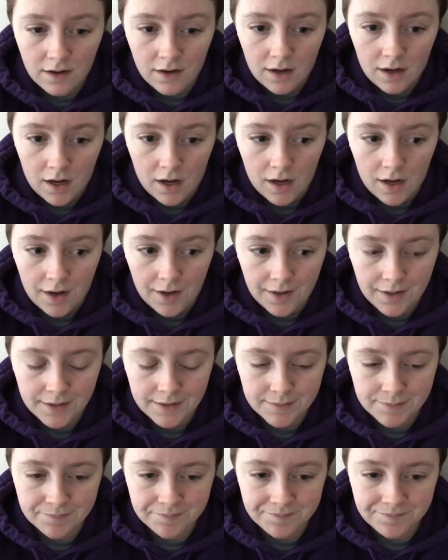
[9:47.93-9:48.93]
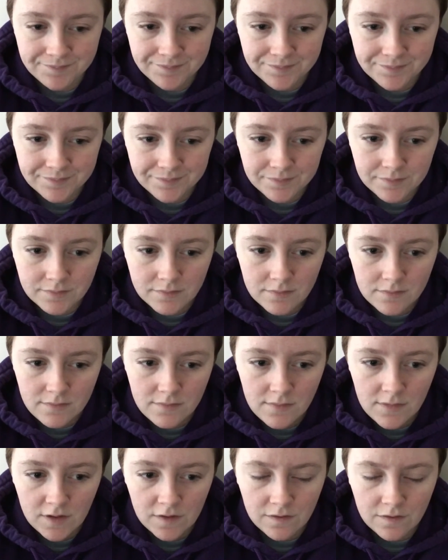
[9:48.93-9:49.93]

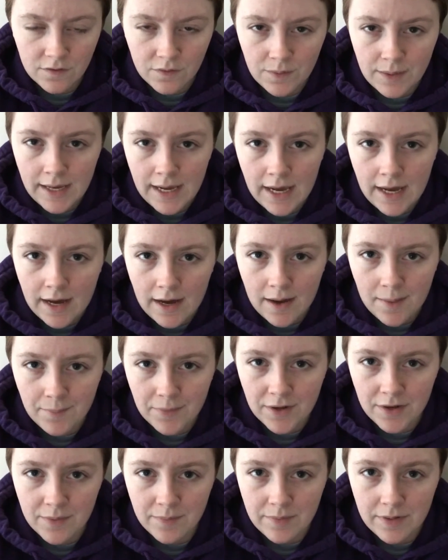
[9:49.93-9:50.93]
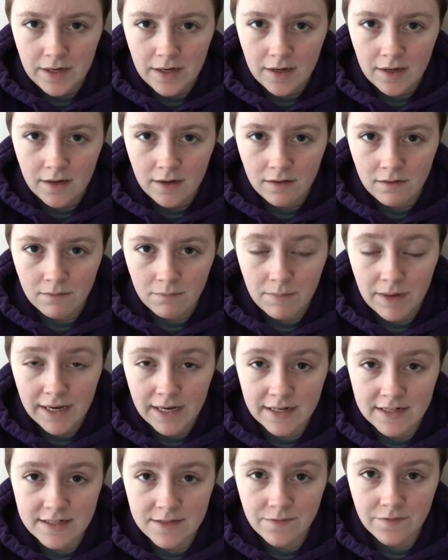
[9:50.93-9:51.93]
So yeah, I'm going to be
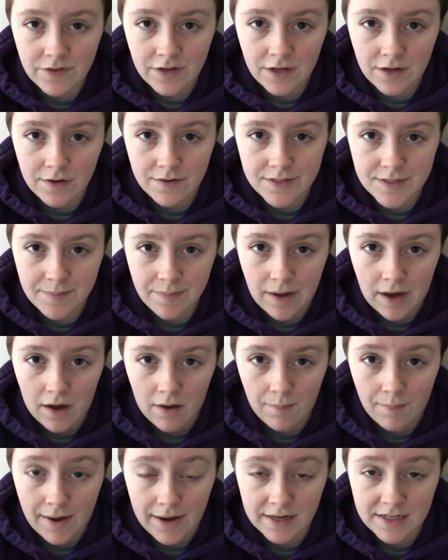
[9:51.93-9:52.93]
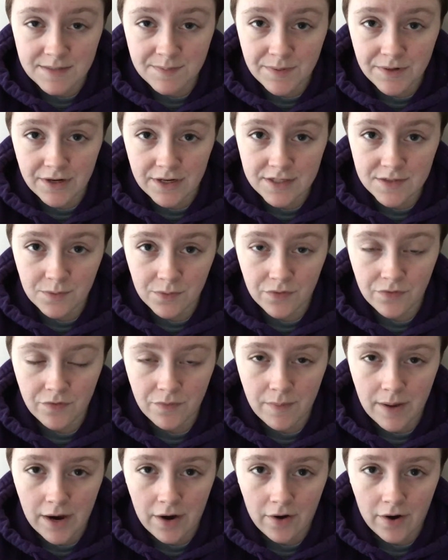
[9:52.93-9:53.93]
making some videos about my experience with
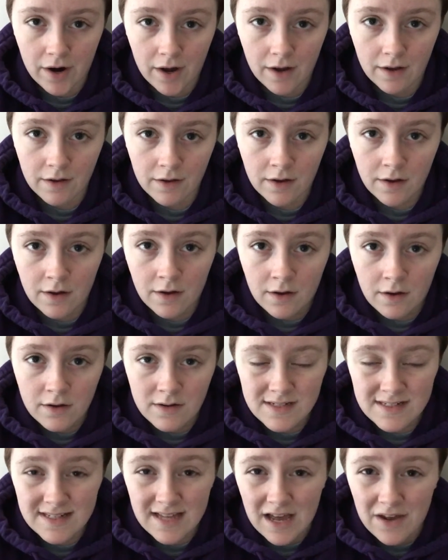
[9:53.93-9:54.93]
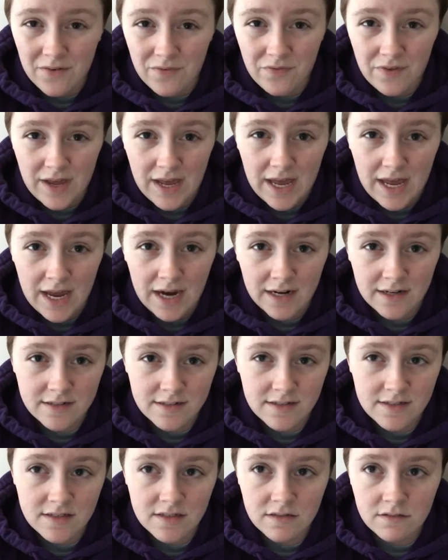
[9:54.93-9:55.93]
Femara, side
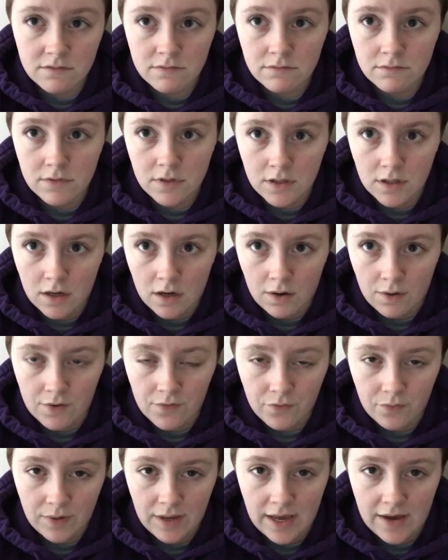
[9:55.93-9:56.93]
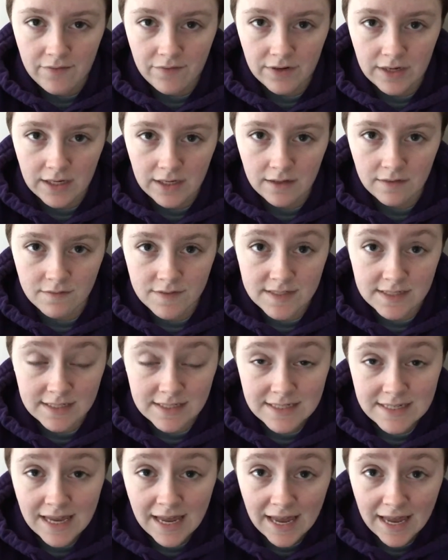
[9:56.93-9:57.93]
effects, you know, if we have any
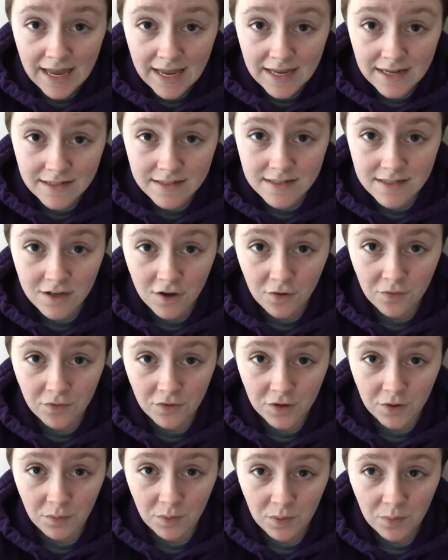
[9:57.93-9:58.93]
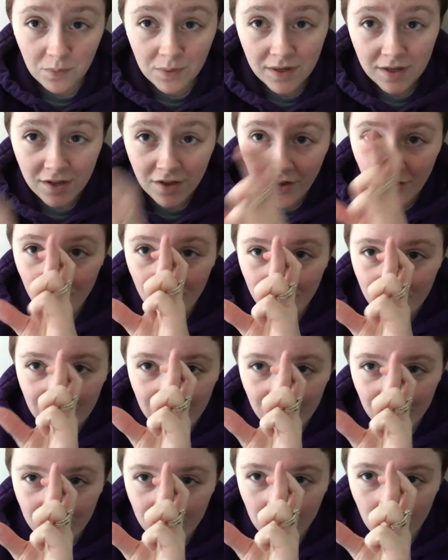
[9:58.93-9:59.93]
success. Hopefully we will,
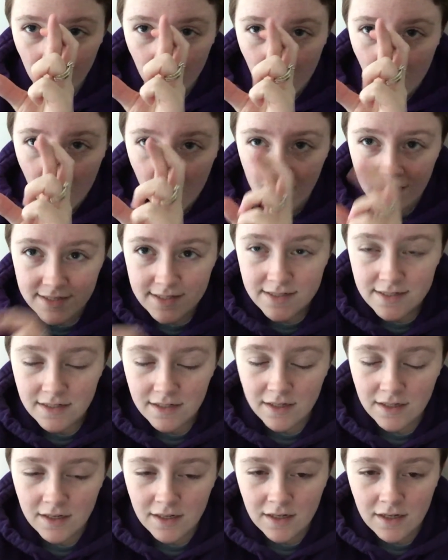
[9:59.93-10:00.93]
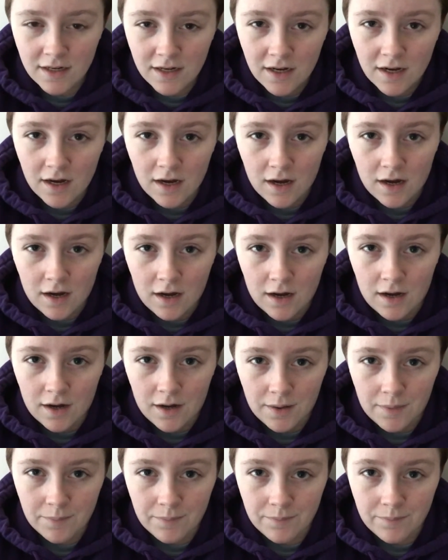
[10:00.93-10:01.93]
fingers crossed.
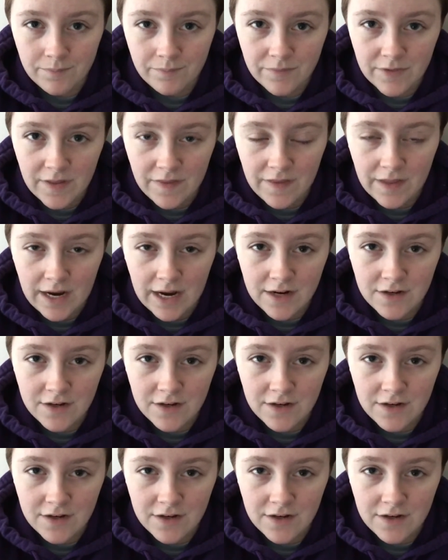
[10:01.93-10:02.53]
And then I